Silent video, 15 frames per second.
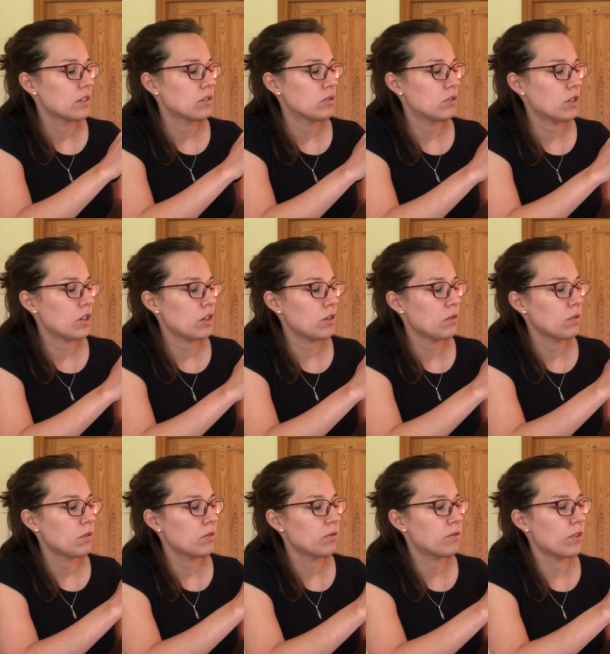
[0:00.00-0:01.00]
Two,
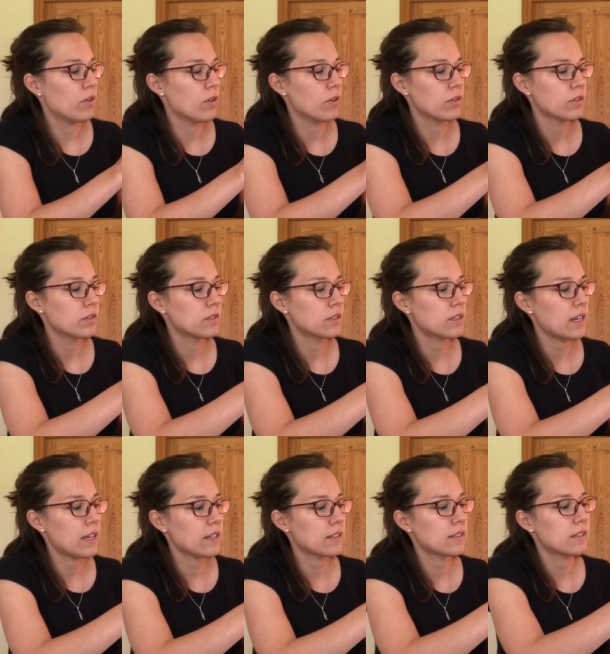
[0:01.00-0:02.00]
four,
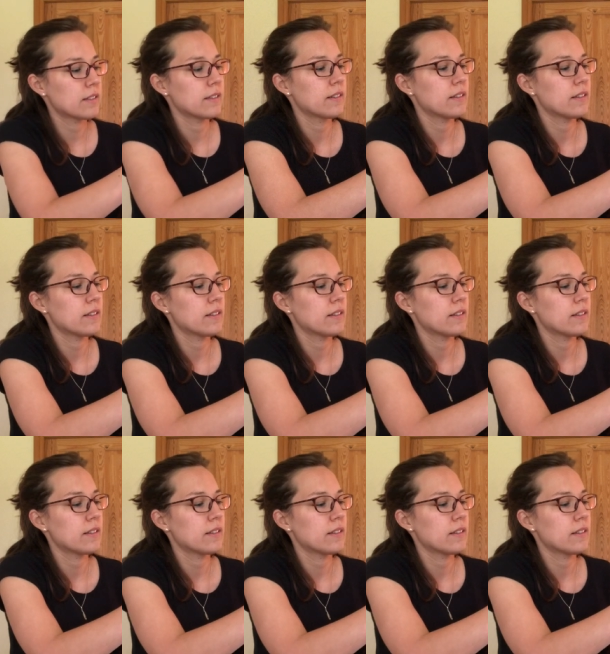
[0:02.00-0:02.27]
six,